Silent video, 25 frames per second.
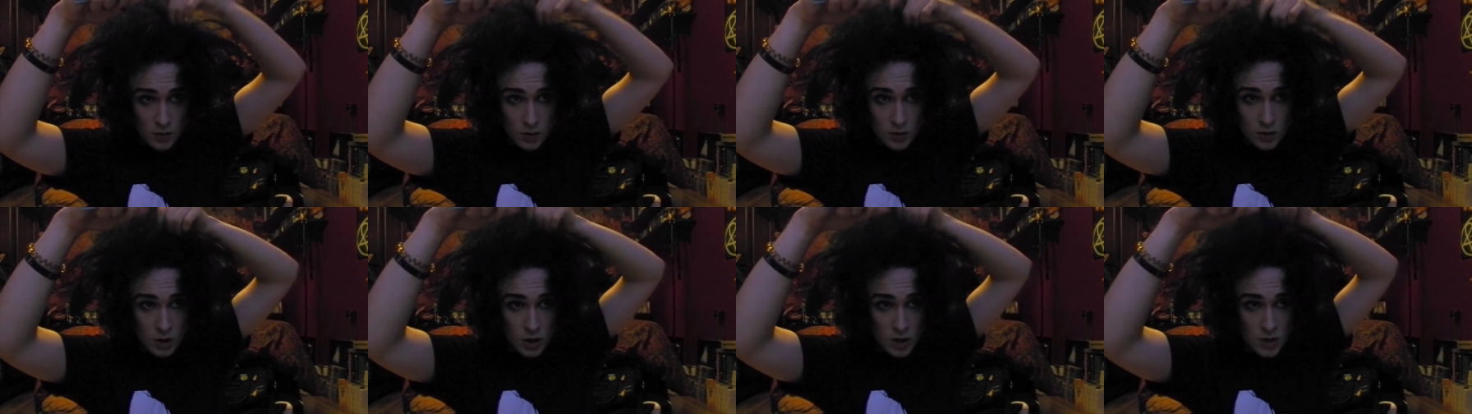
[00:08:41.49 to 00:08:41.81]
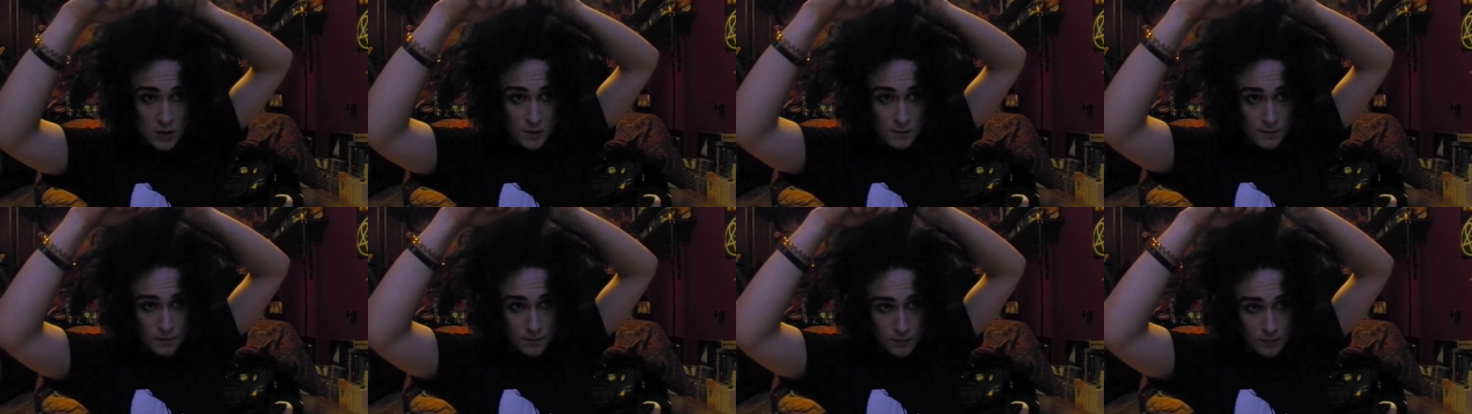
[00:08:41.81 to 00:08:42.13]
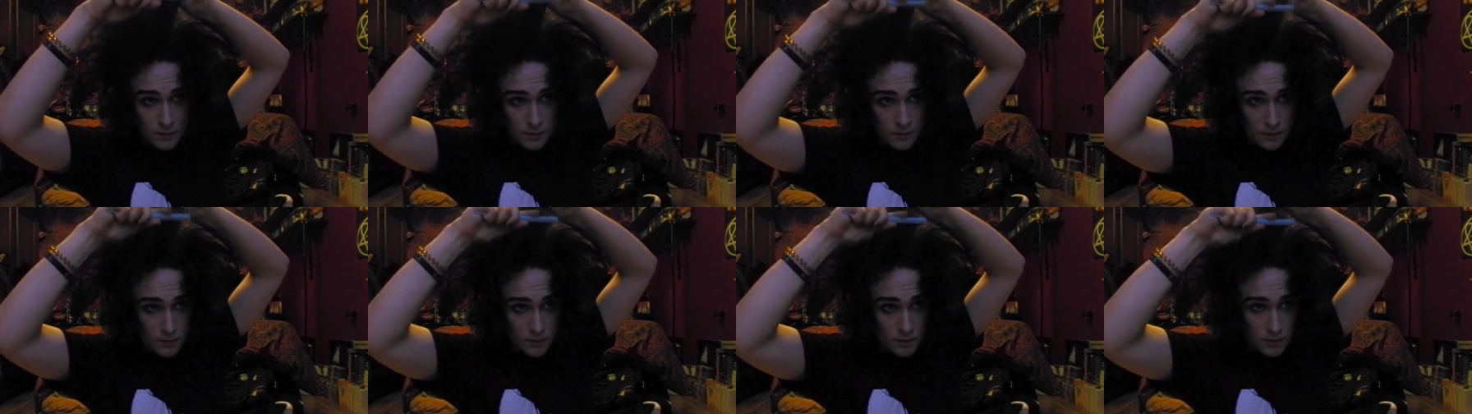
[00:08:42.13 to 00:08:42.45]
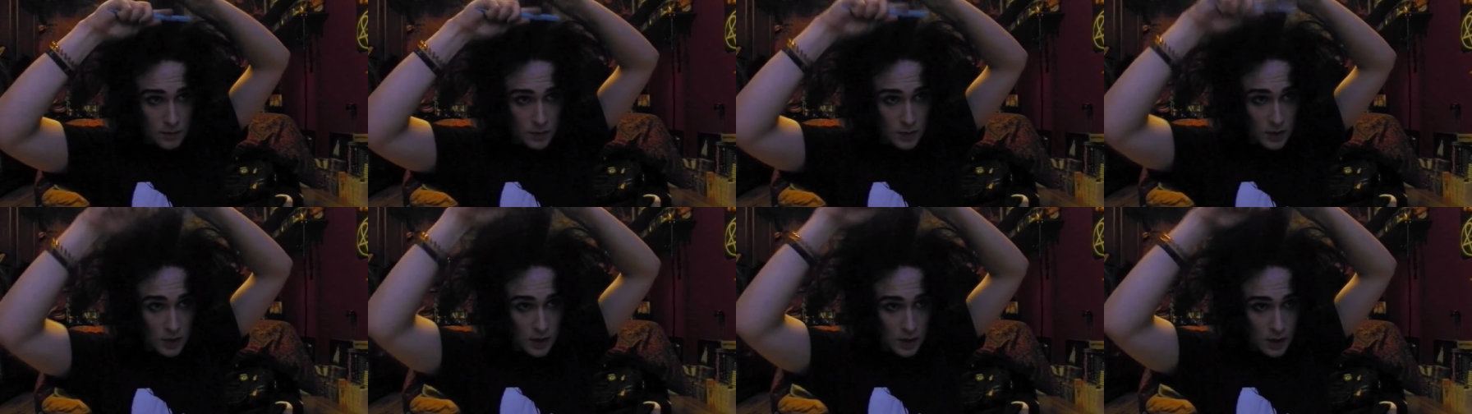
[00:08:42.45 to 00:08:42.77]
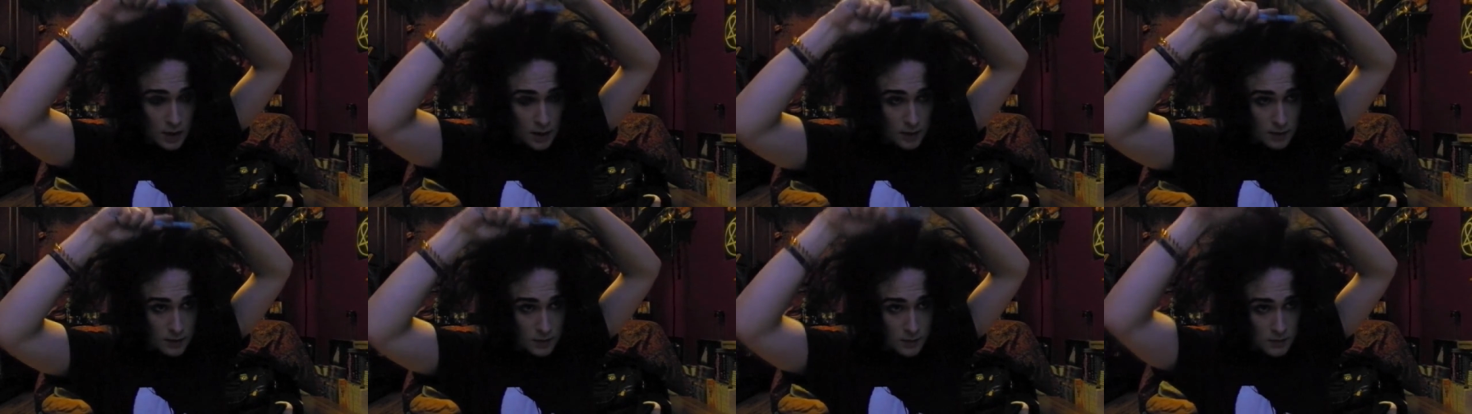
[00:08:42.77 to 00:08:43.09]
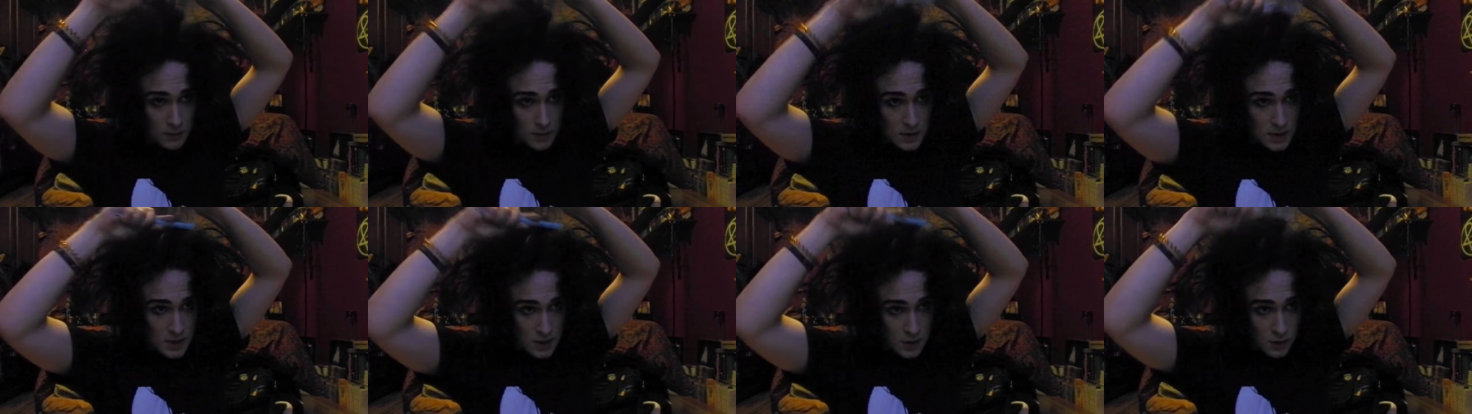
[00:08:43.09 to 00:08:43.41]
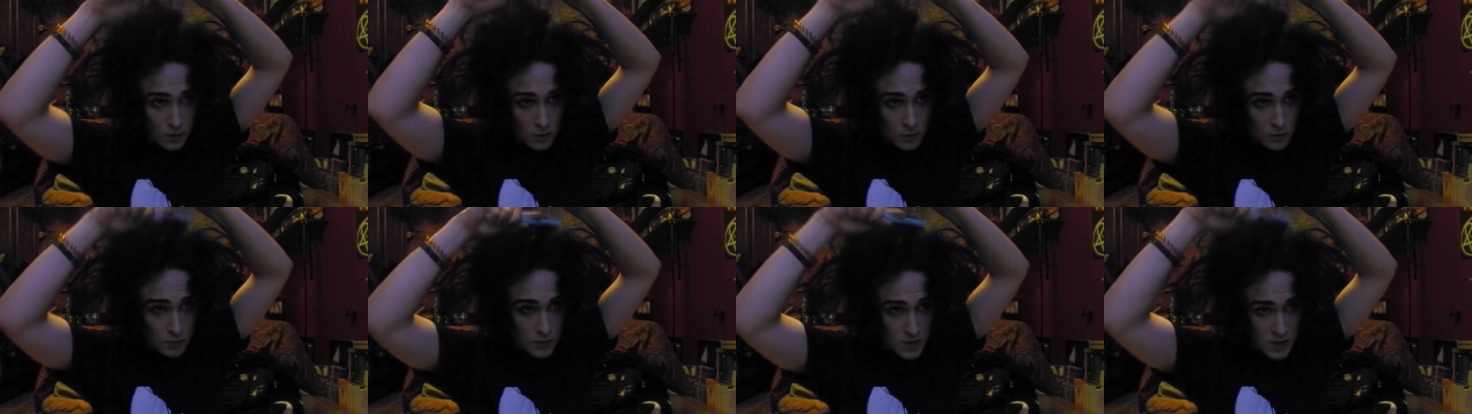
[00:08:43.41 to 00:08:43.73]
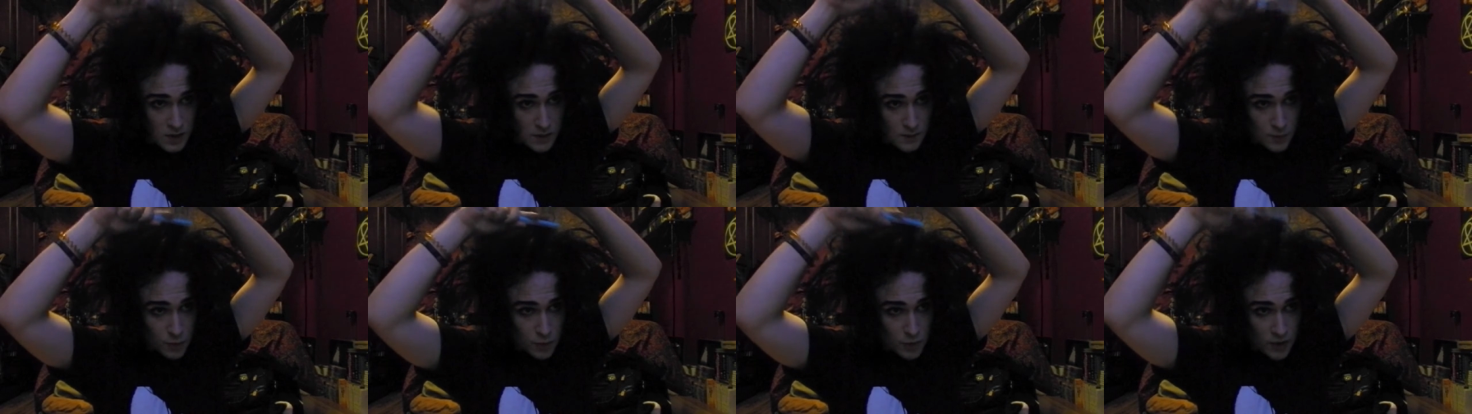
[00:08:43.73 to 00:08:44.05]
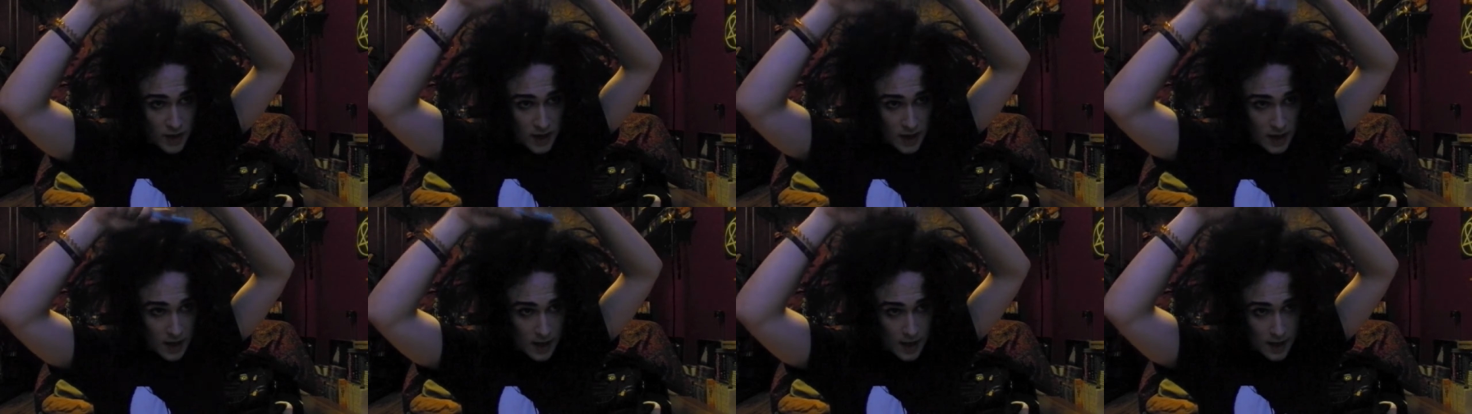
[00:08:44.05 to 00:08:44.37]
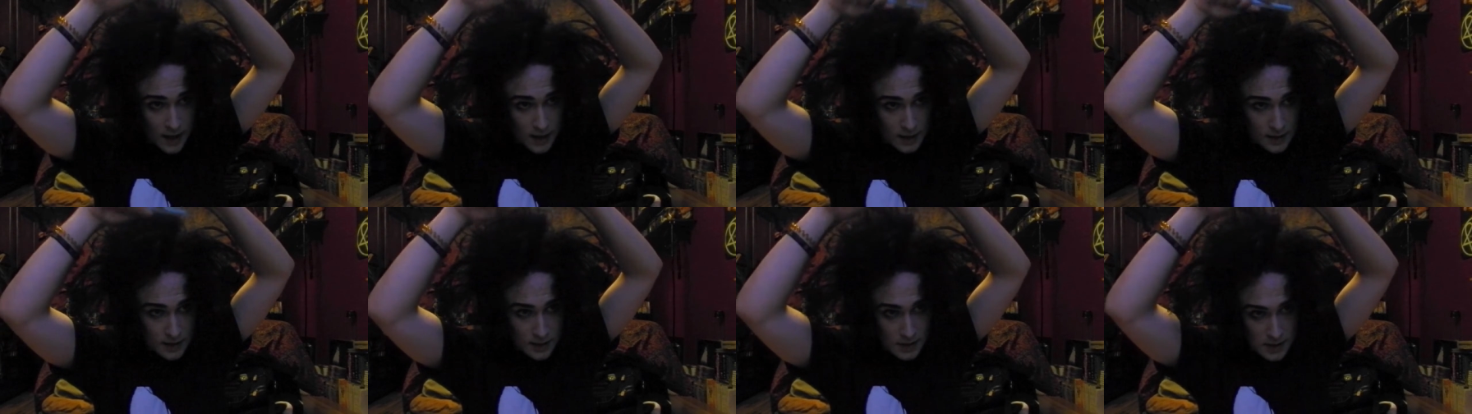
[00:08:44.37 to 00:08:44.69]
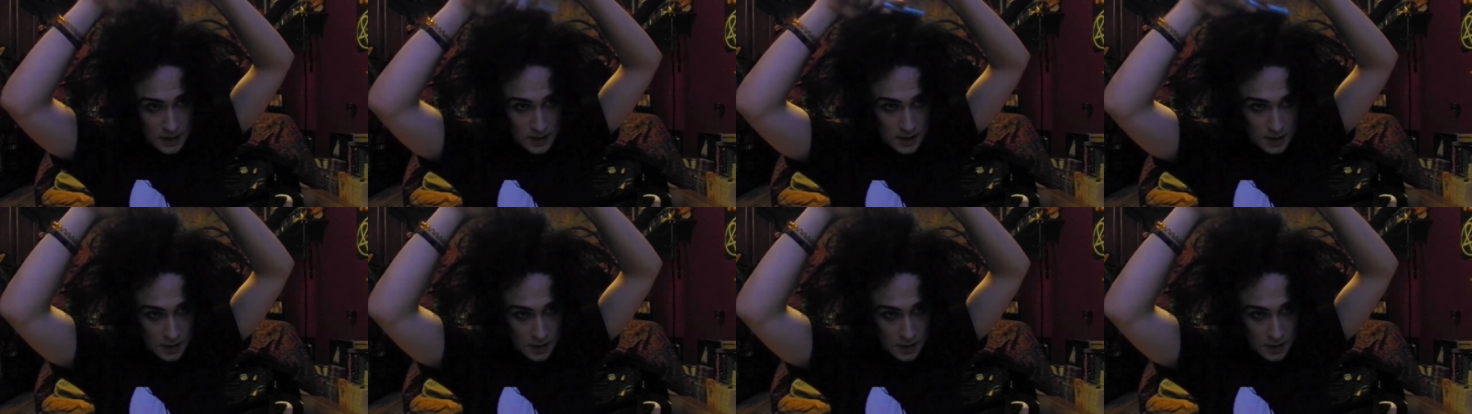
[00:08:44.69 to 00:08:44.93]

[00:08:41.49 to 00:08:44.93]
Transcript: just still spray and